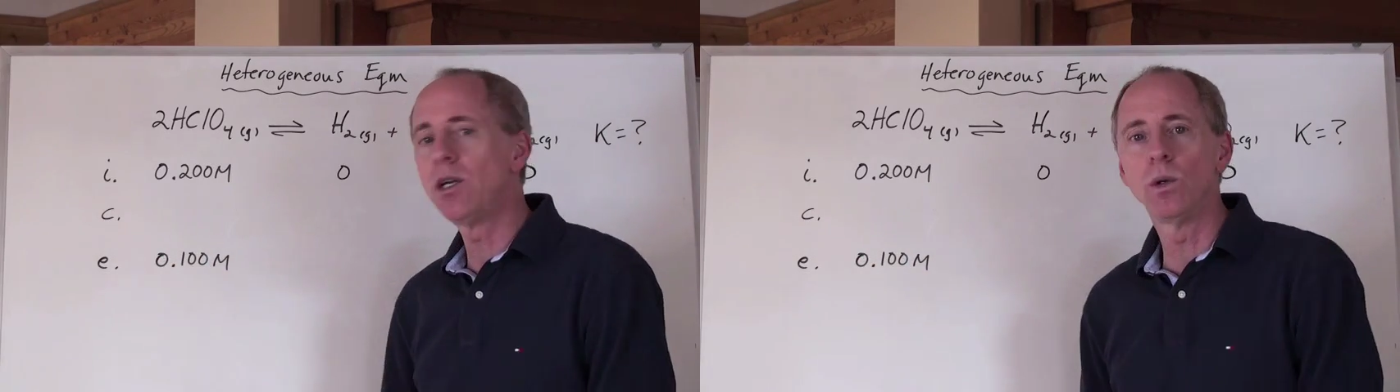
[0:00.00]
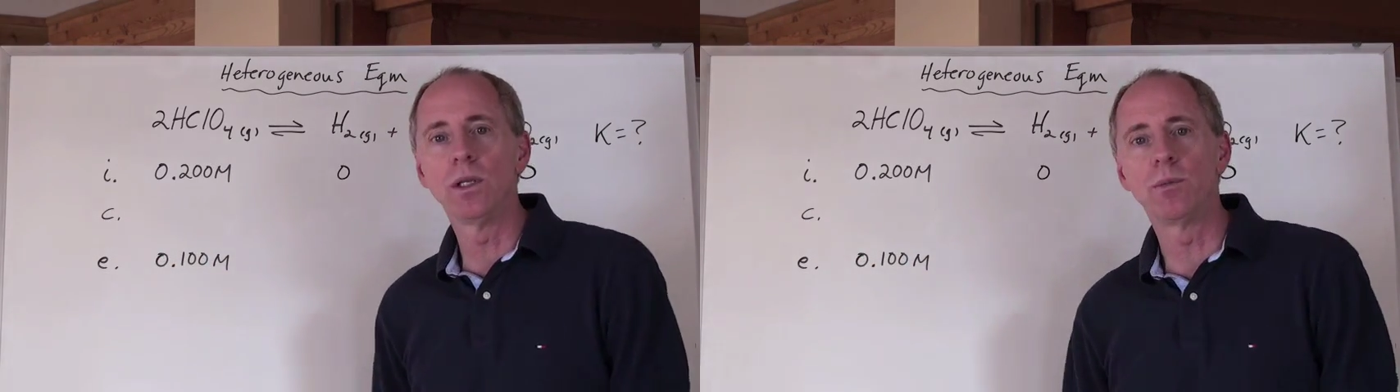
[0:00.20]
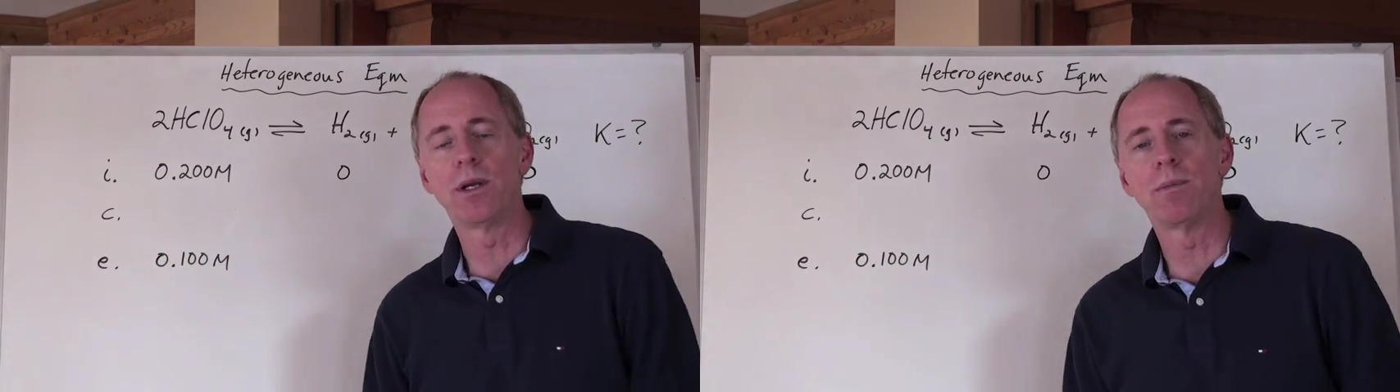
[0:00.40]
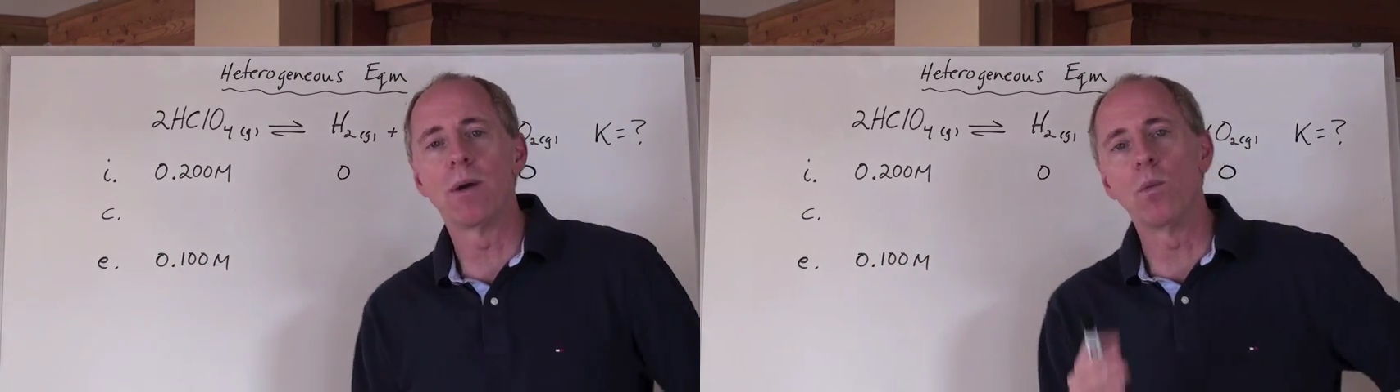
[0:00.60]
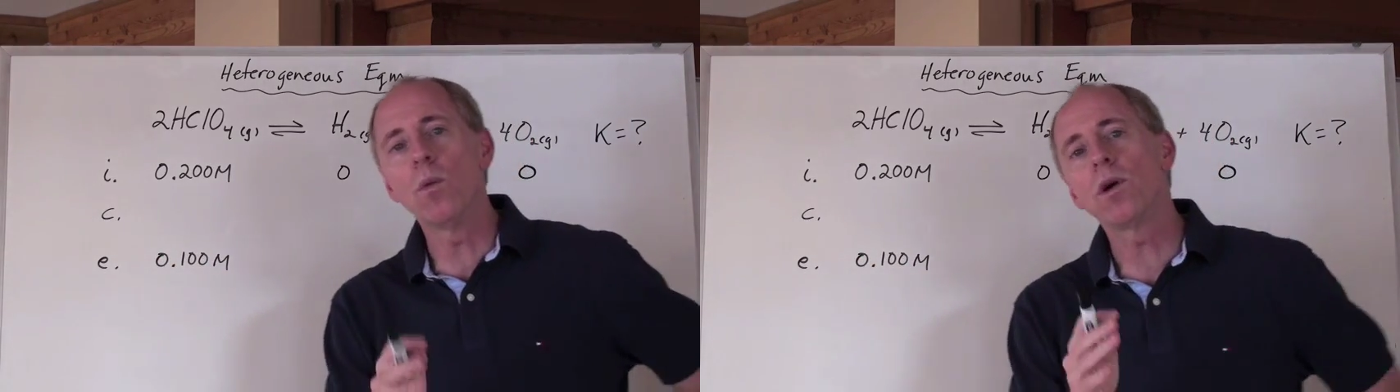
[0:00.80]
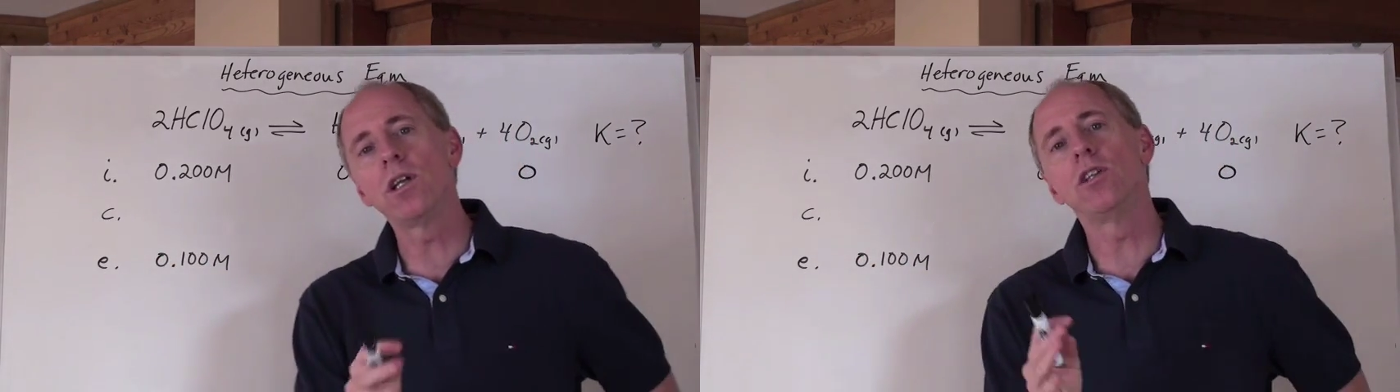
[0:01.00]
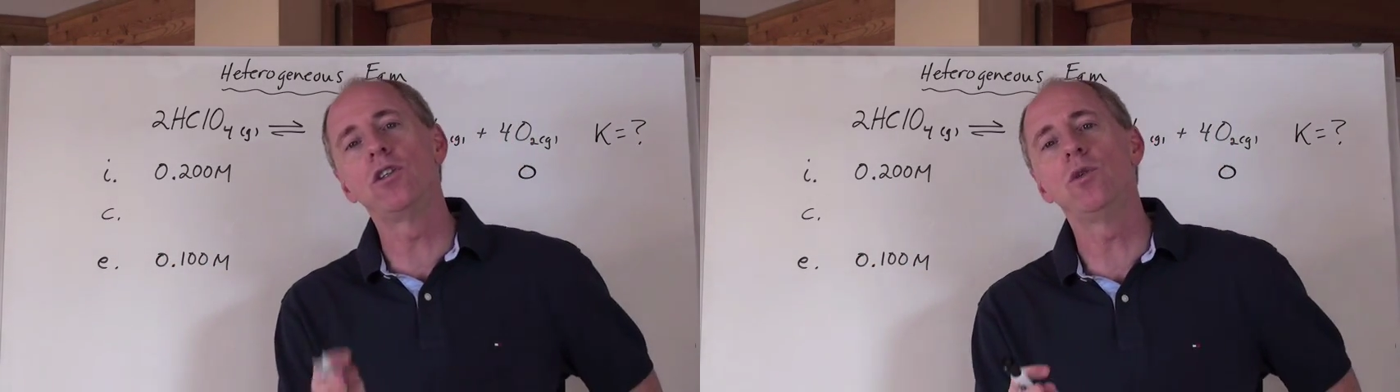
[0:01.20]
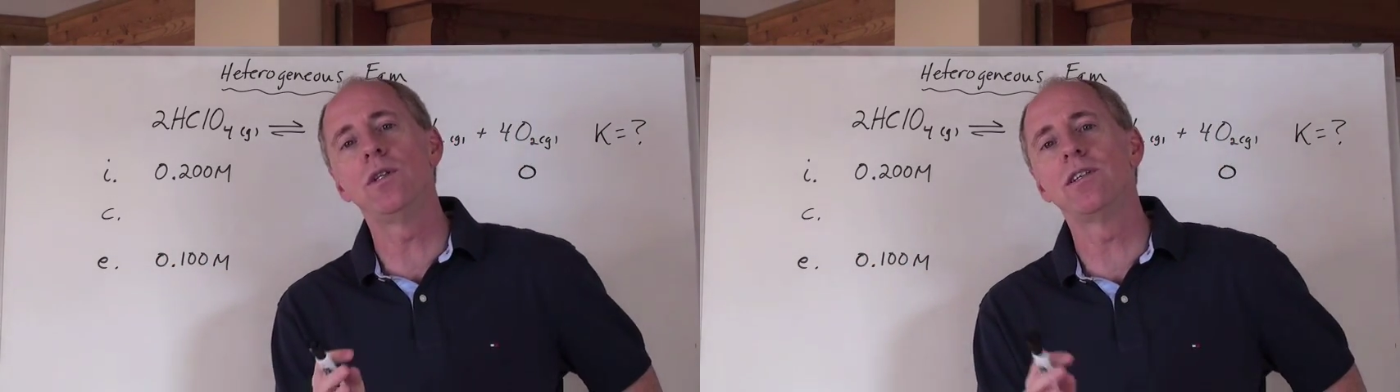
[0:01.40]
equilibrium. And what we're gonna
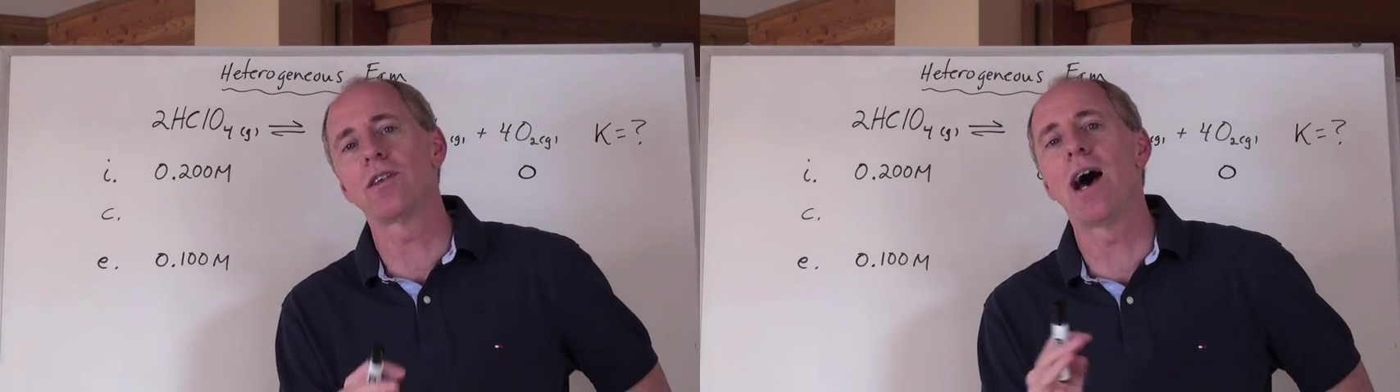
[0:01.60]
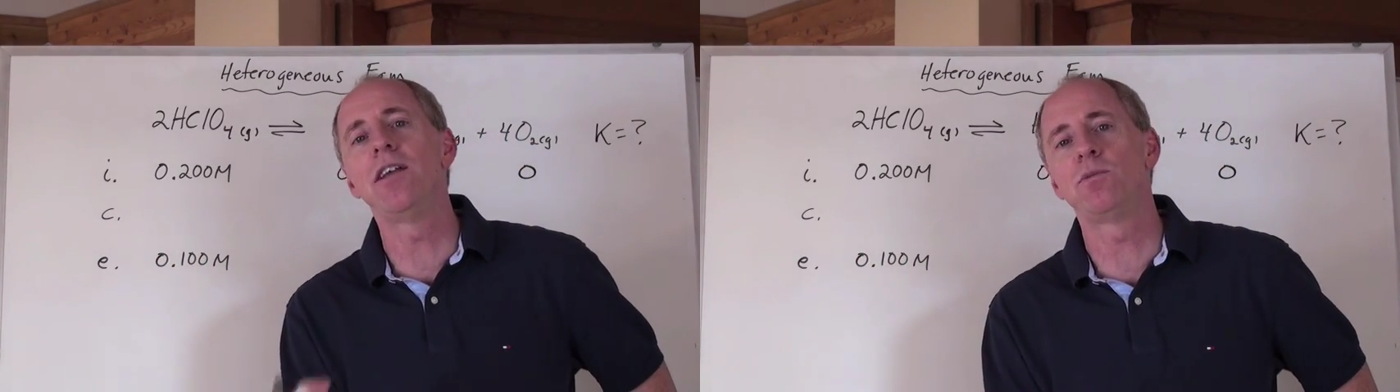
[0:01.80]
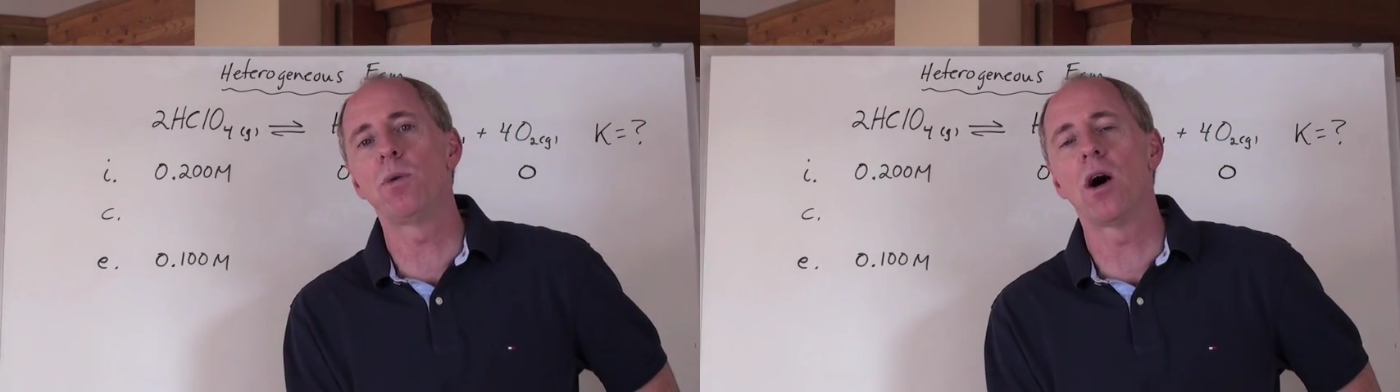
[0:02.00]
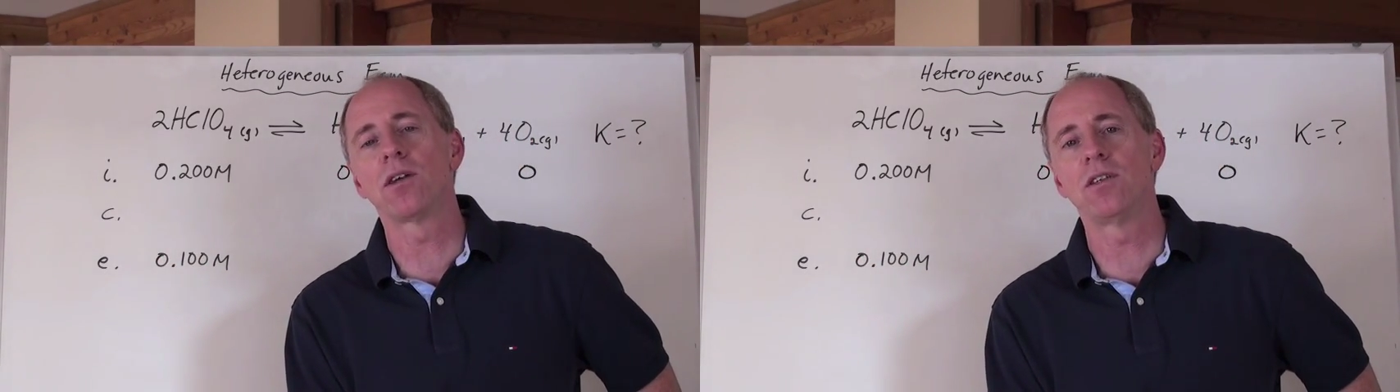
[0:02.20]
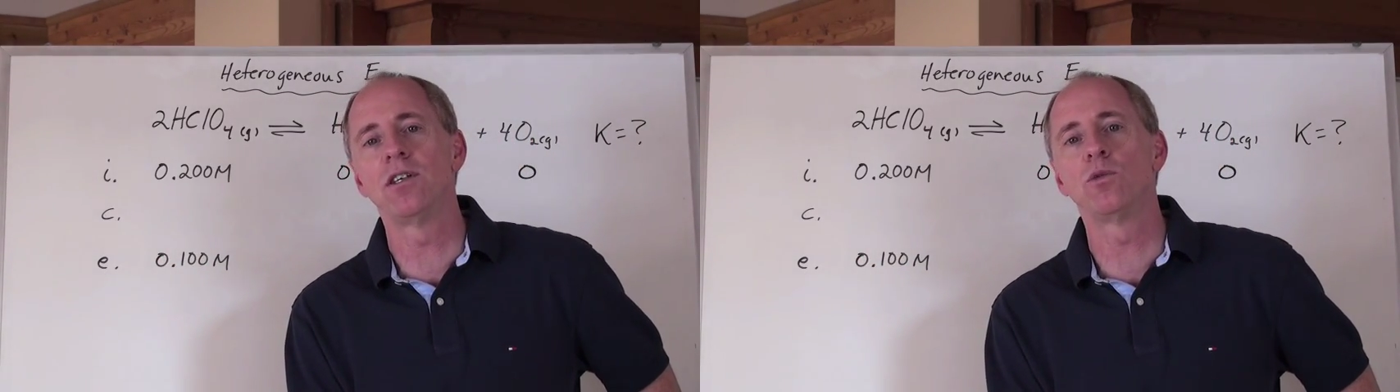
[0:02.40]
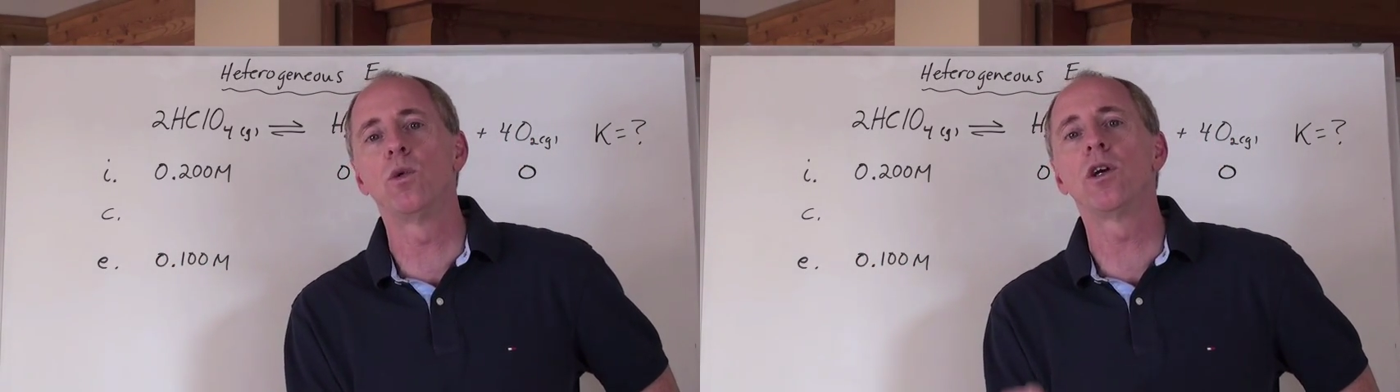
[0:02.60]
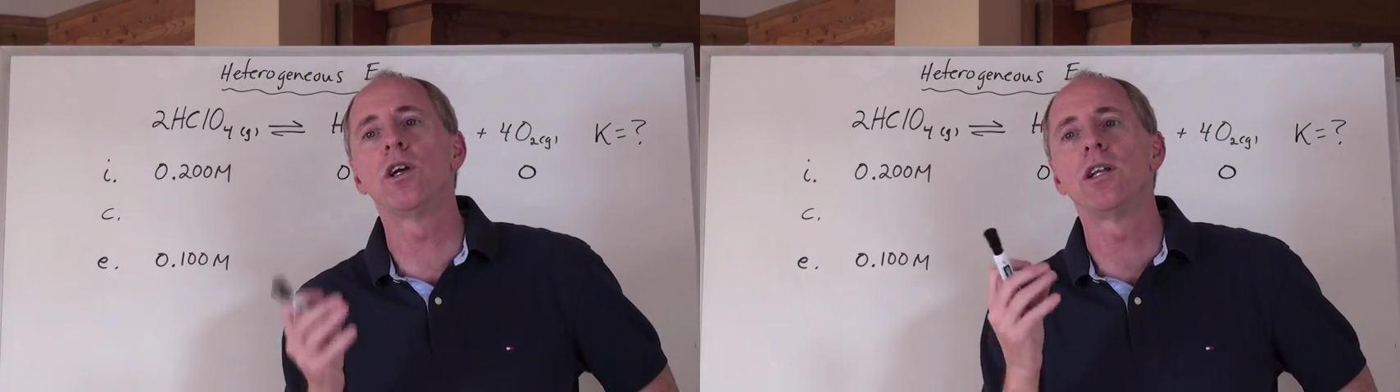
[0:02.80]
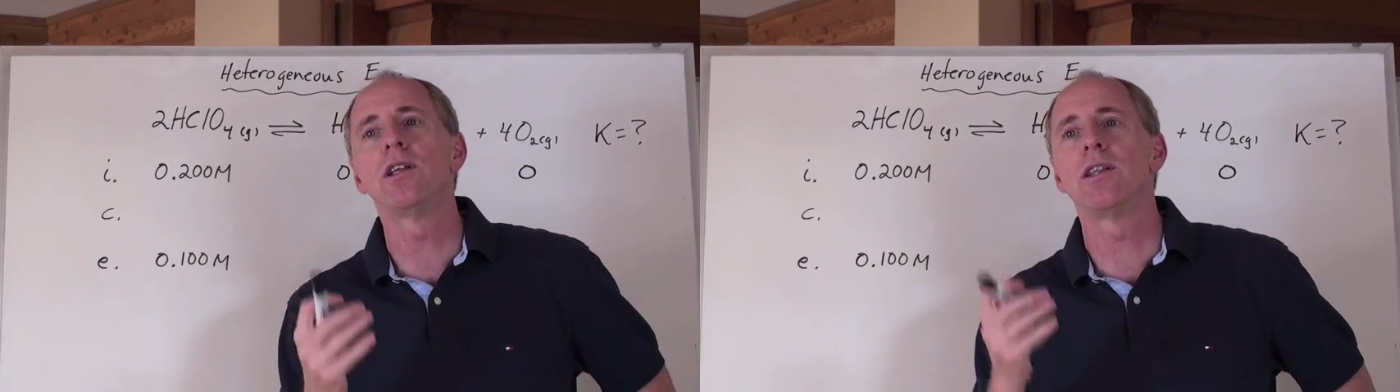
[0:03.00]
do in this ice box is we're
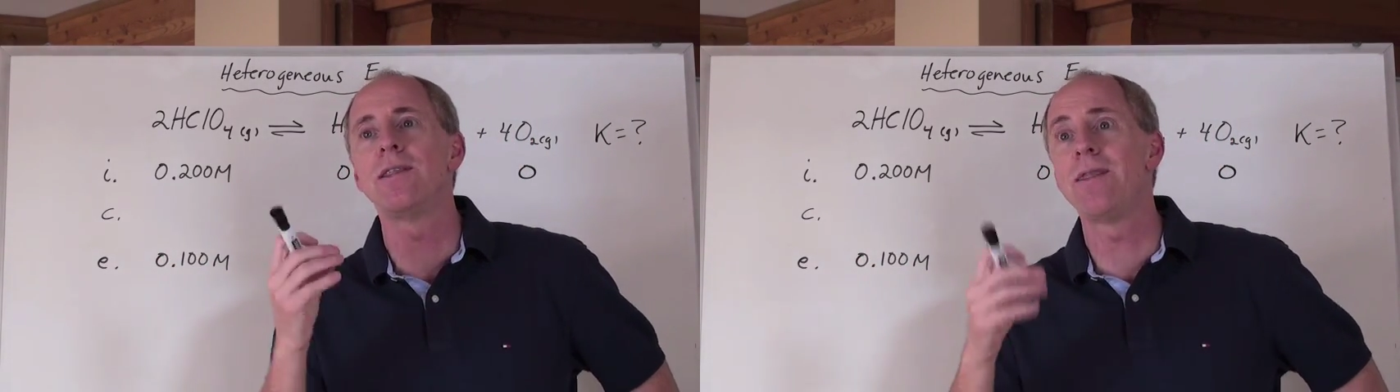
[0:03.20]
gonna